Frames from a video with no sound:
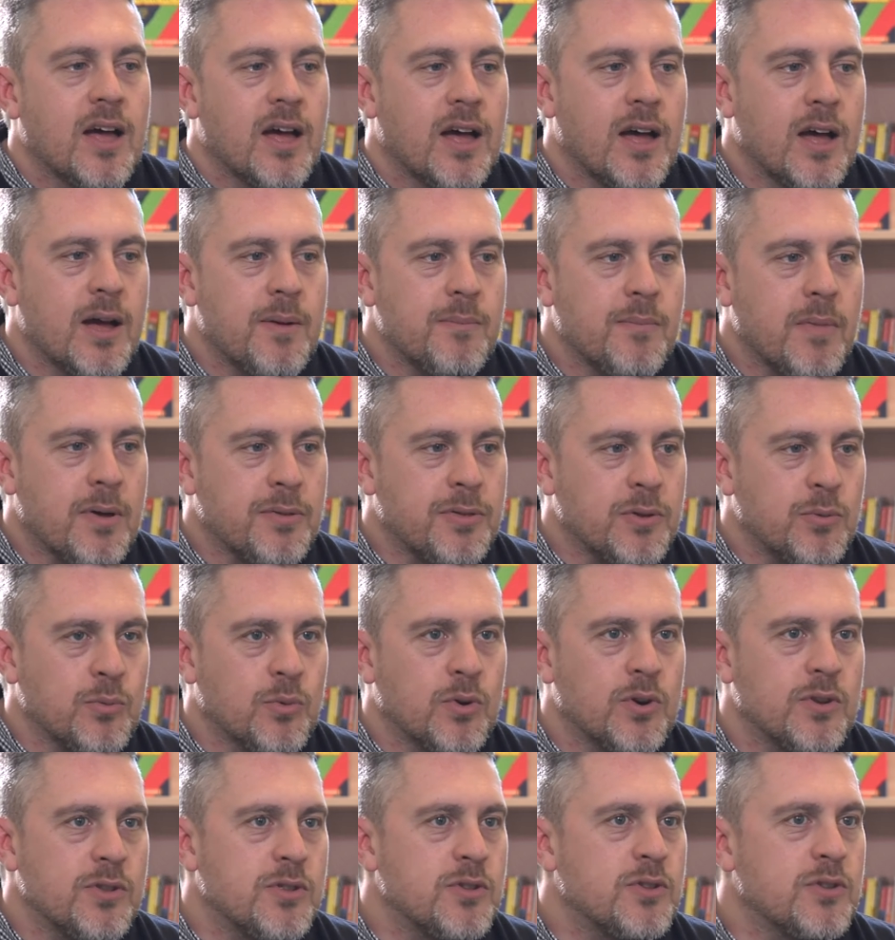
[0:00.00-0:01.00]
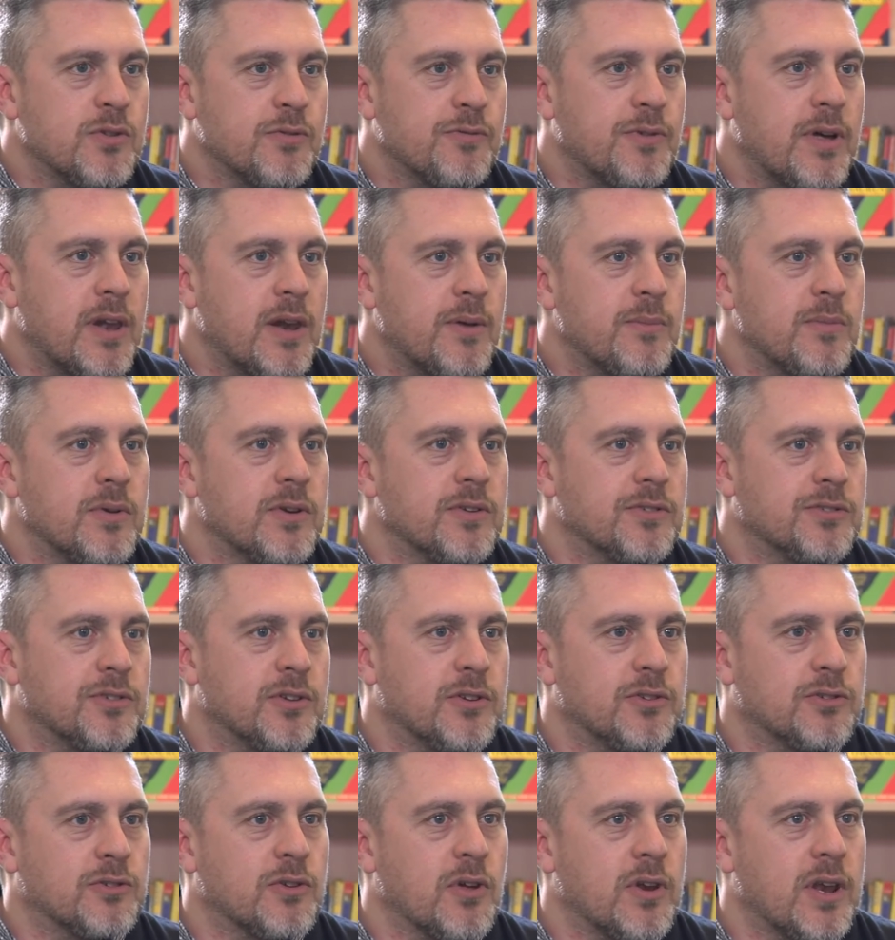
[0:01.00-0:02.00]
I think one of the developments
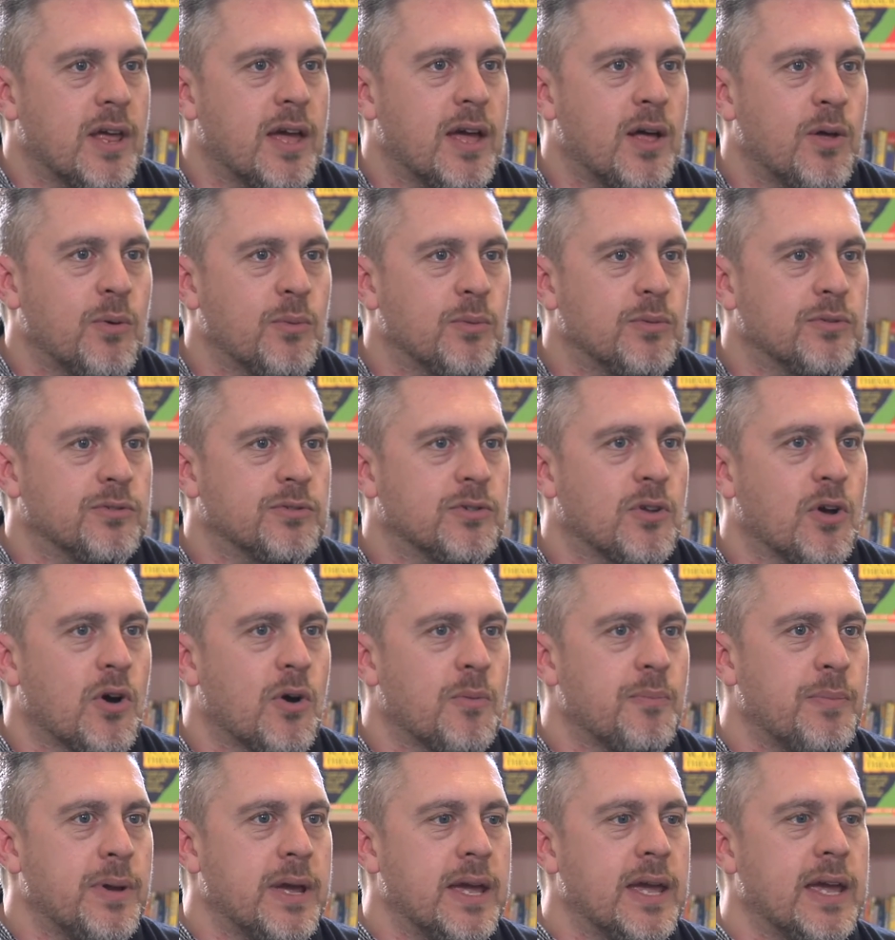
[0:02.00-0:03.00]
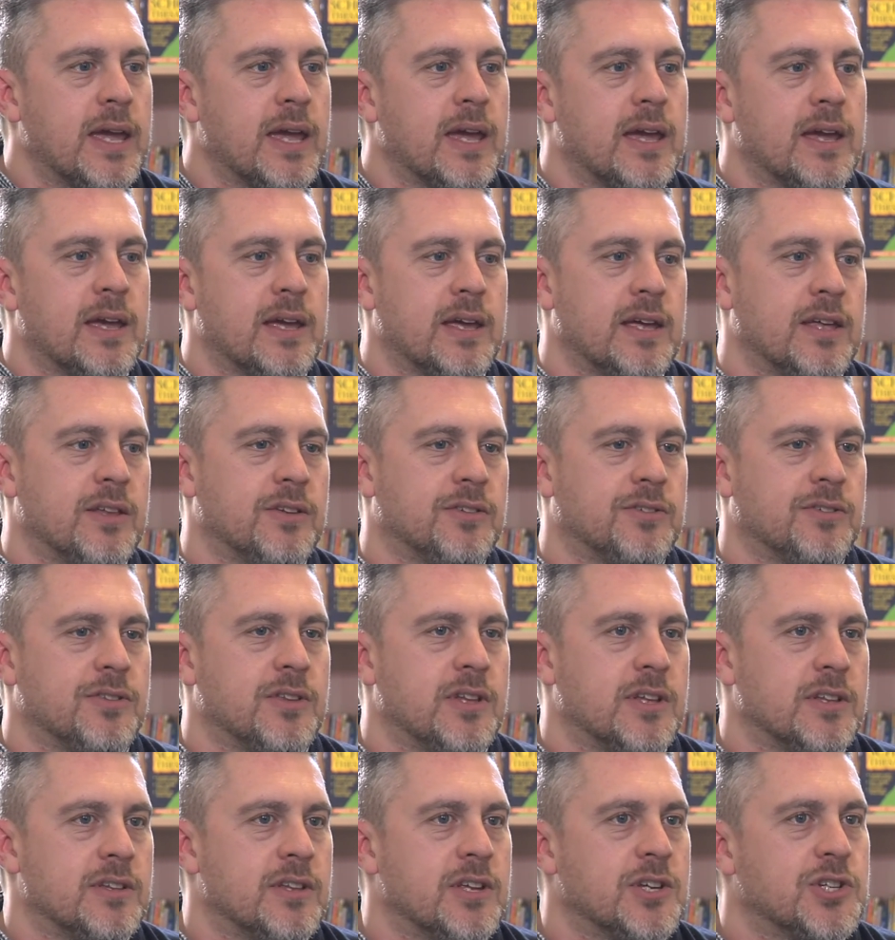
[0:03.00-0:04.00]
that's going to help with Start B is
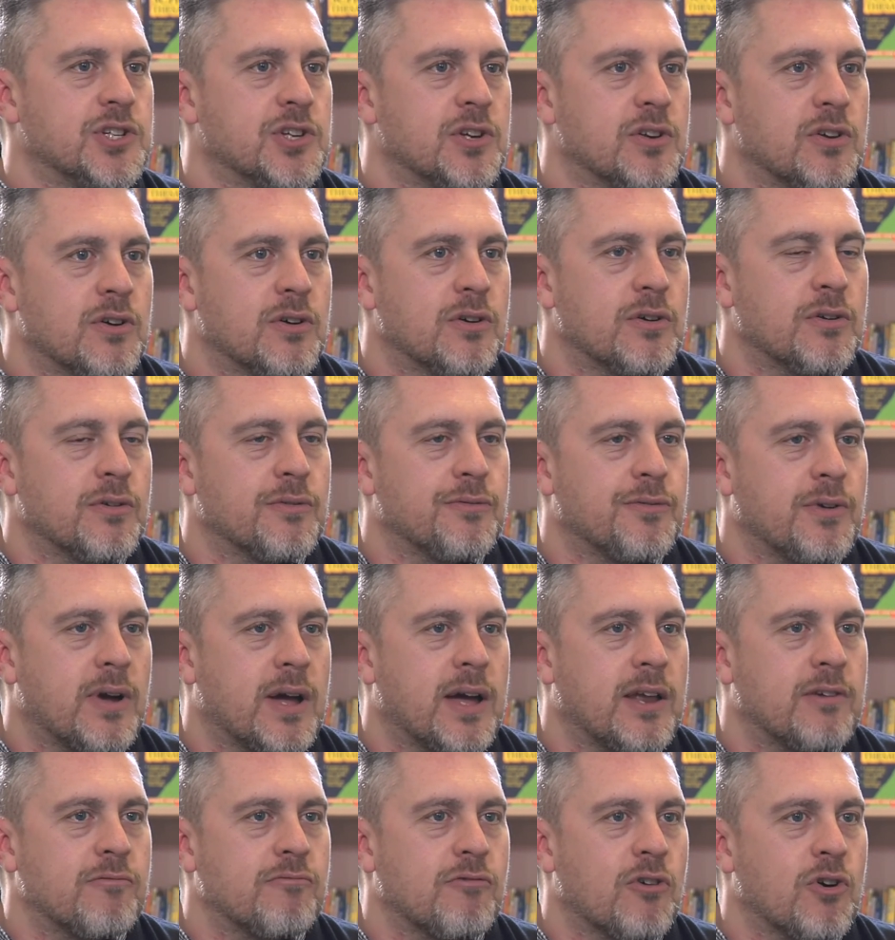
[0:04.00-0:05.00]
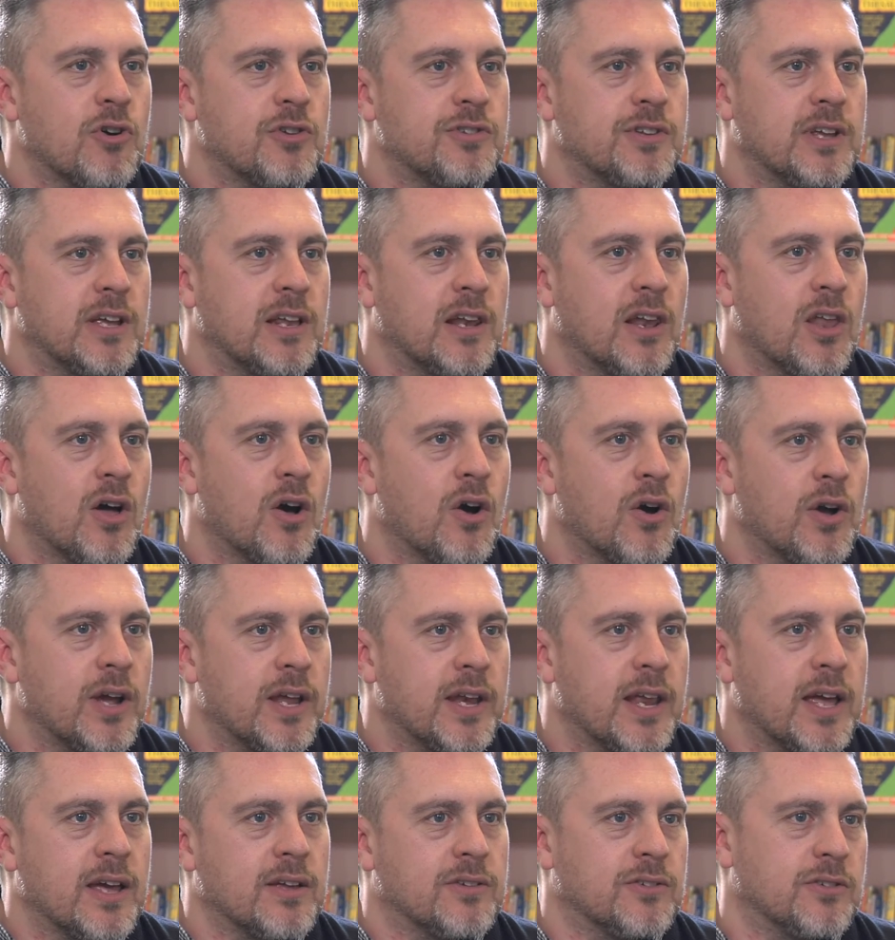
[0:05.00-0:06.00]
the addition of handwriting
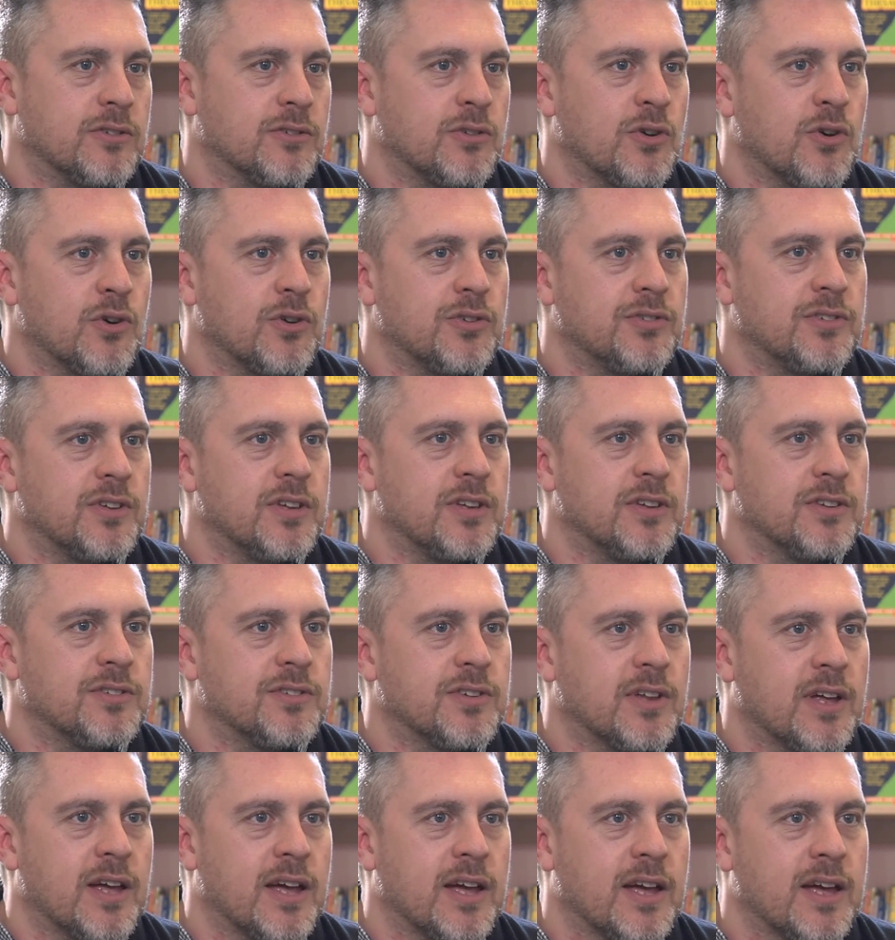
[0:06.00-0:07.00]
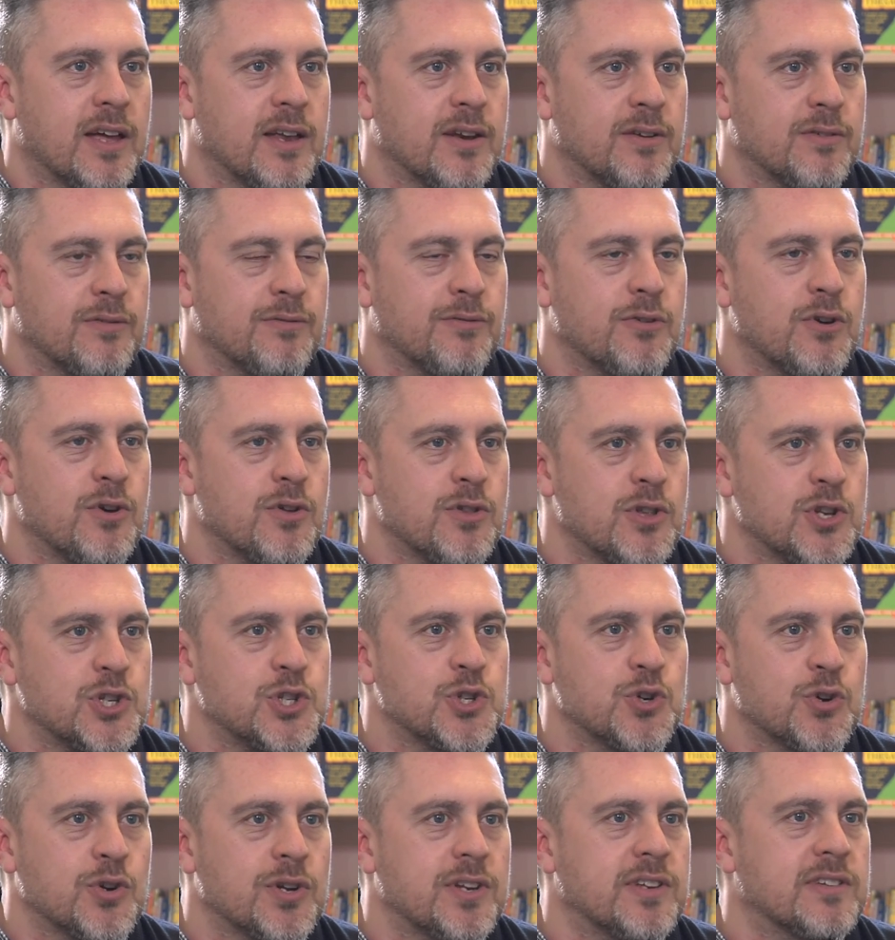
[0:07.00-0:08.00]
line exercises and further
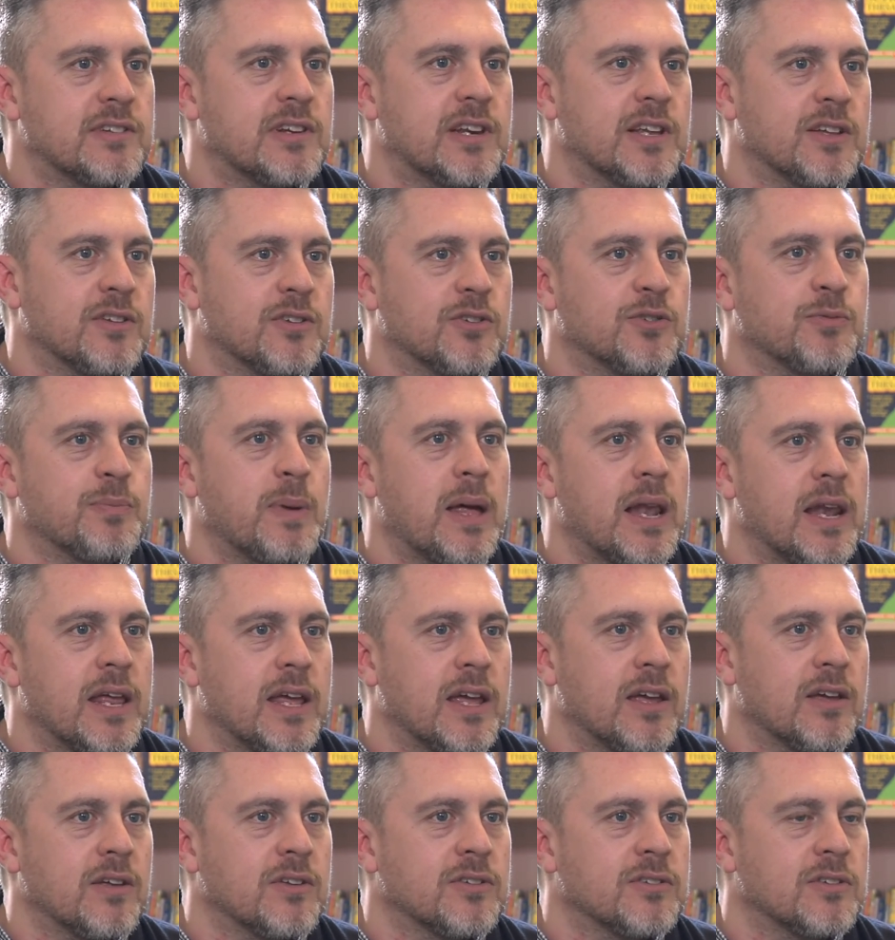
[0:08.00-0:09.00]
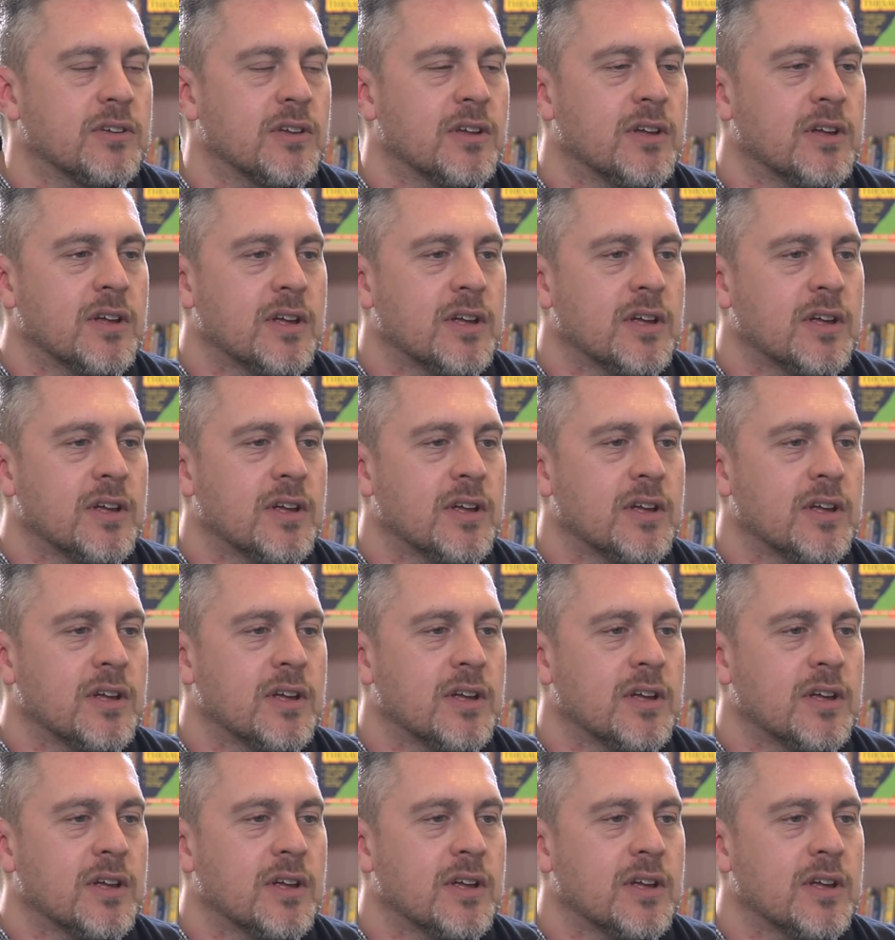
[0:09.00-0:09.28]
joins linked to spellings.